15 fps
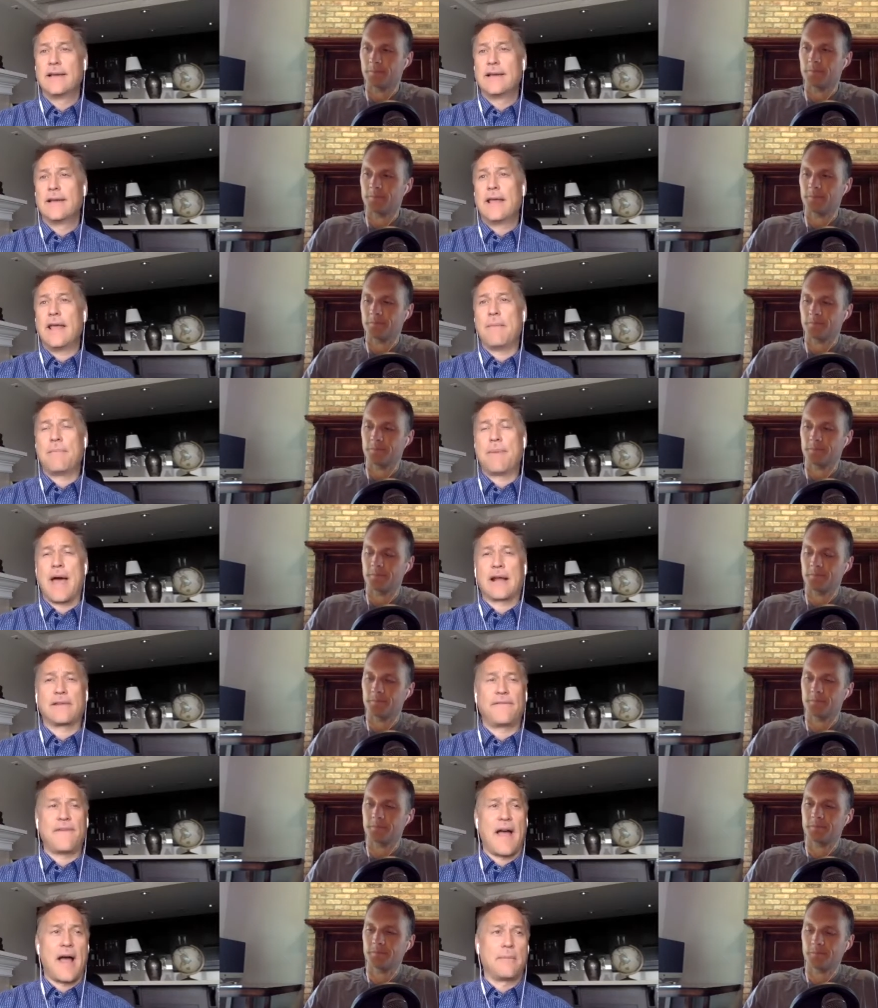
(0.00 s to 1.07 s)
Speaker 1: impact
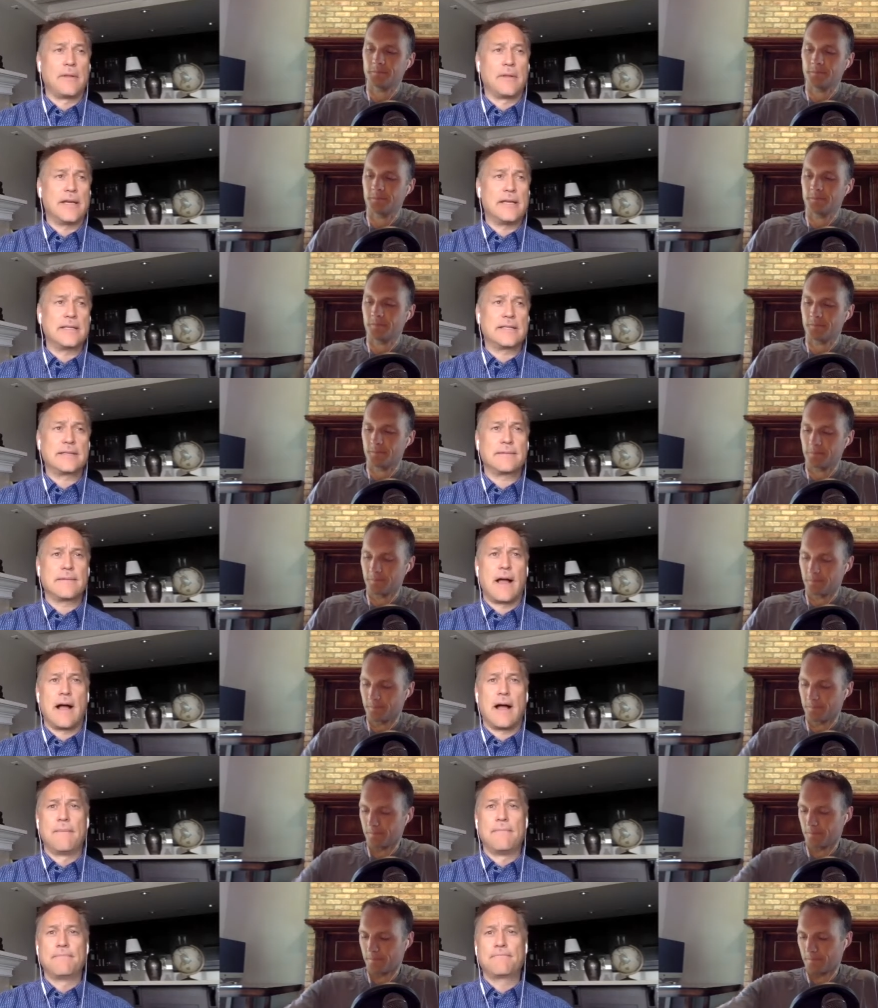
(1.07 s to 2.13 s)
families,
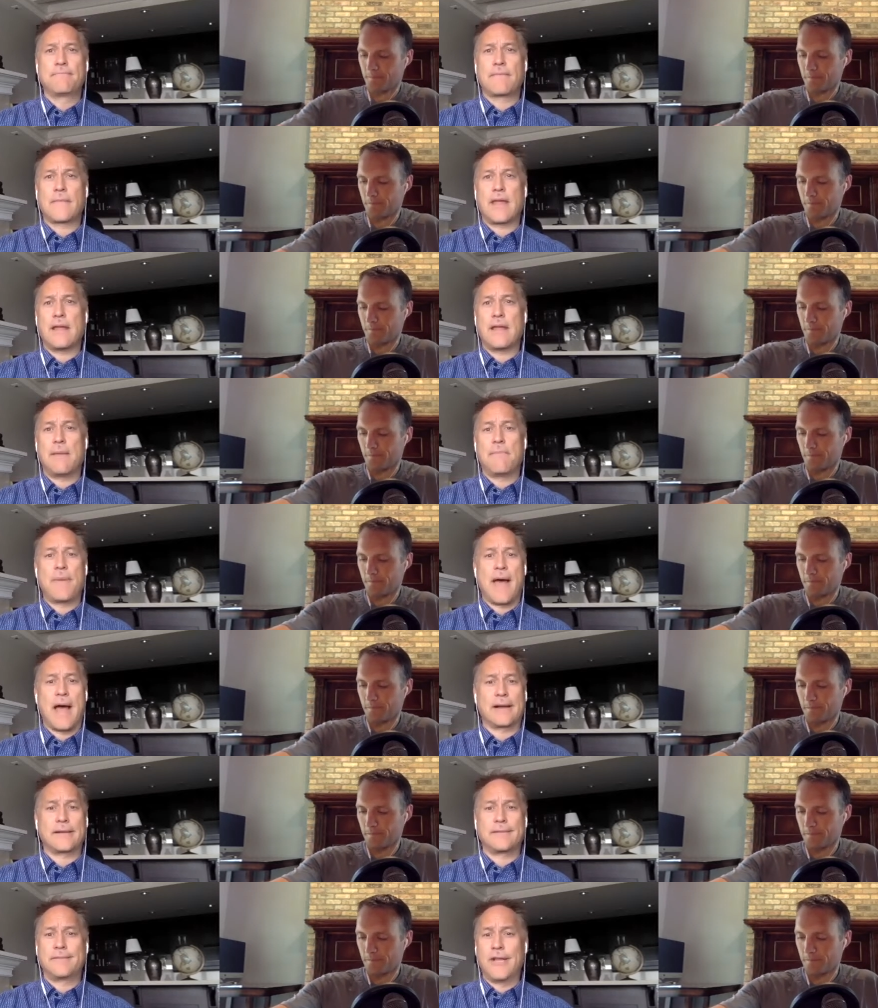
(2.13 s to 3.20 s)
um, impact,
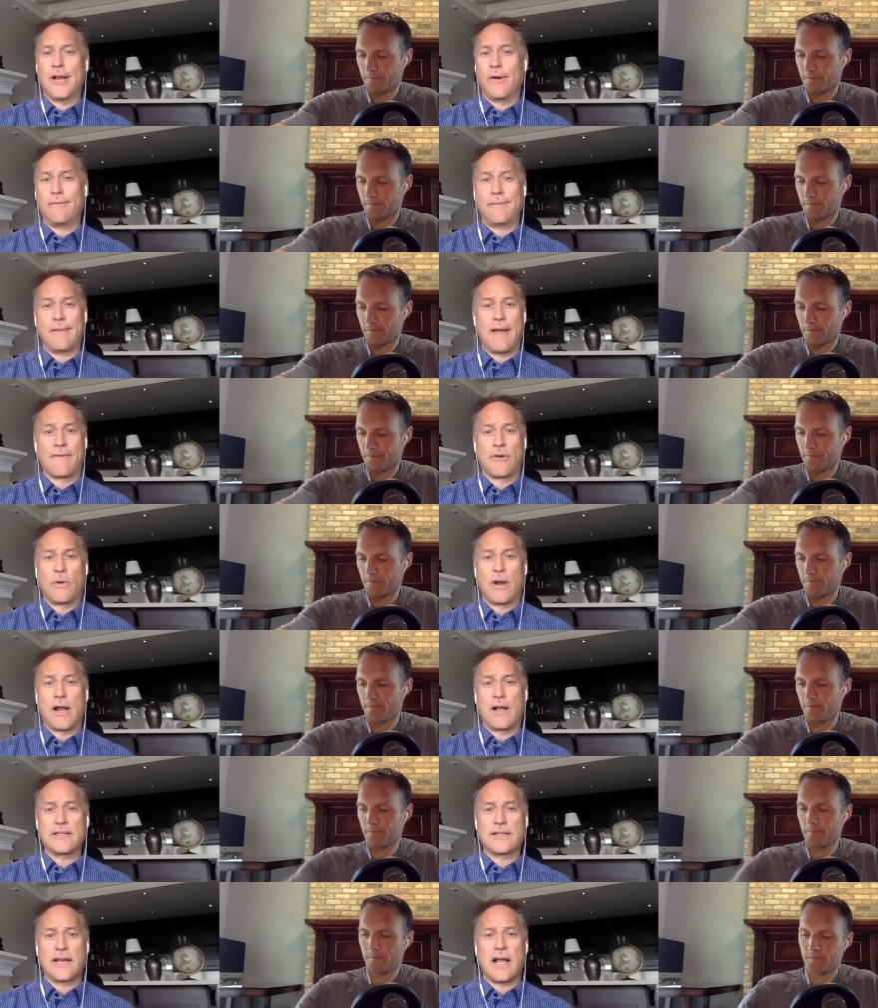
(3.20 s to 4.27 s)
you know, everyone else
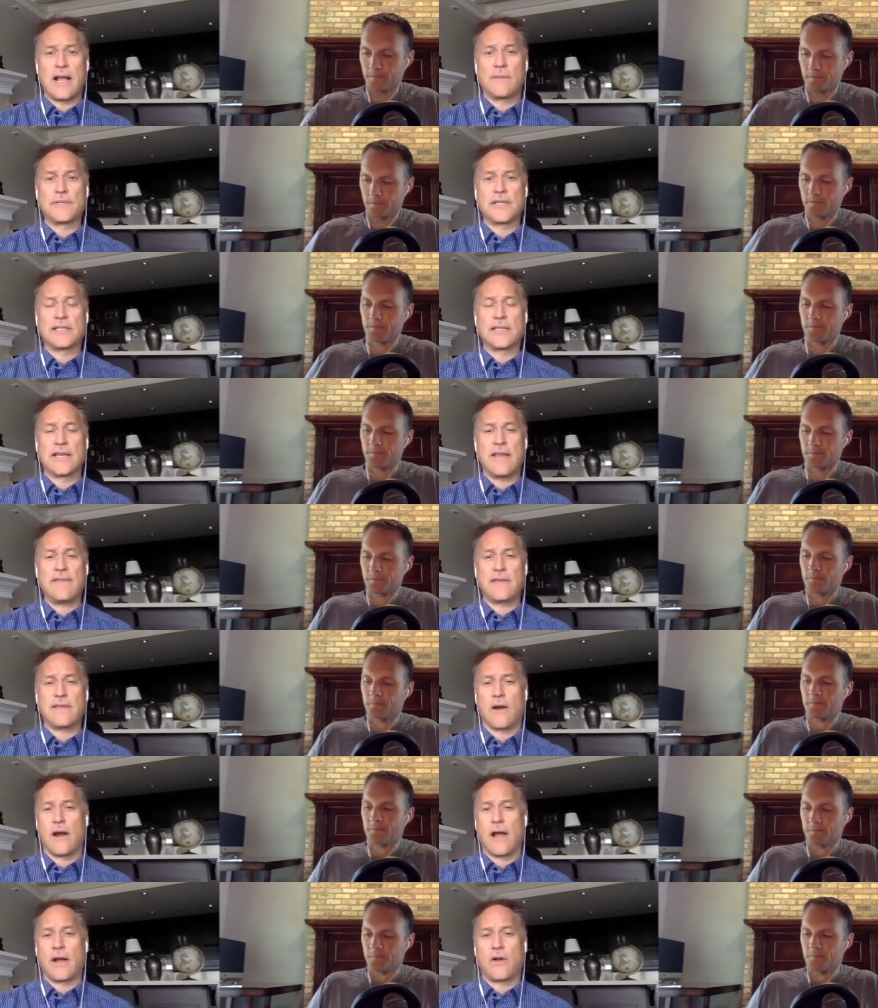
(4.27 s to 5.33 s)
that helps us get there. And I
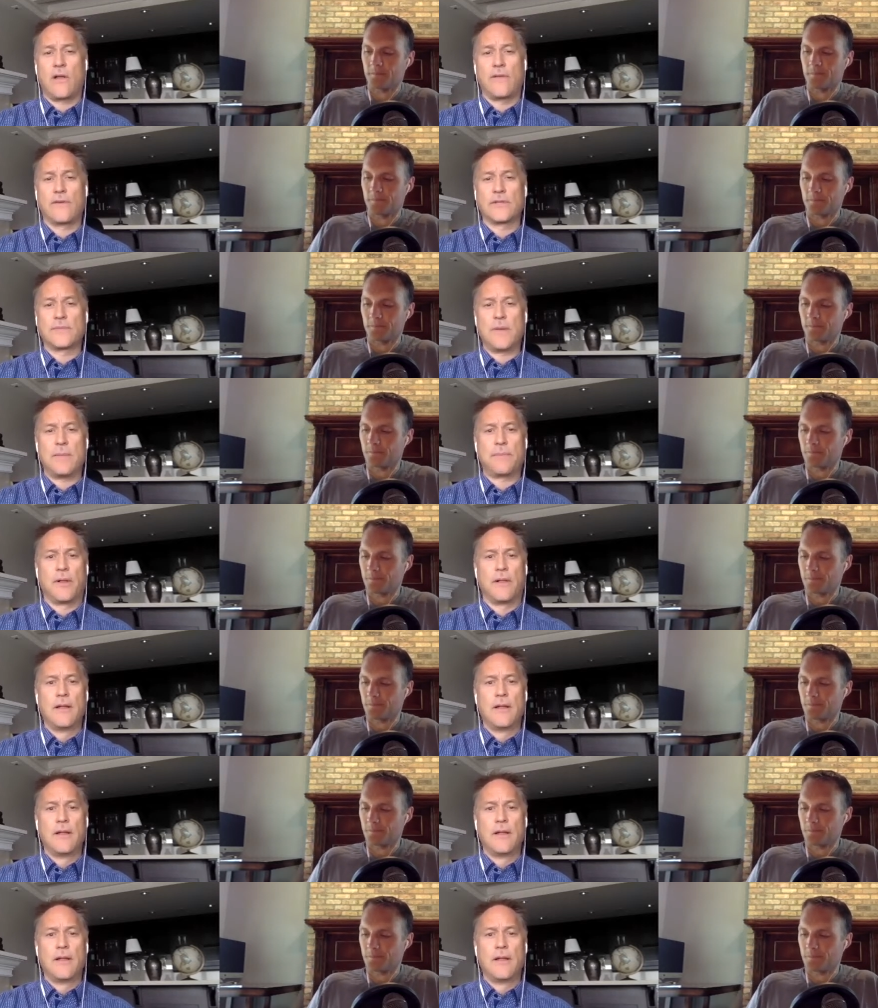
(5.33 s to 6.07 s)
call those people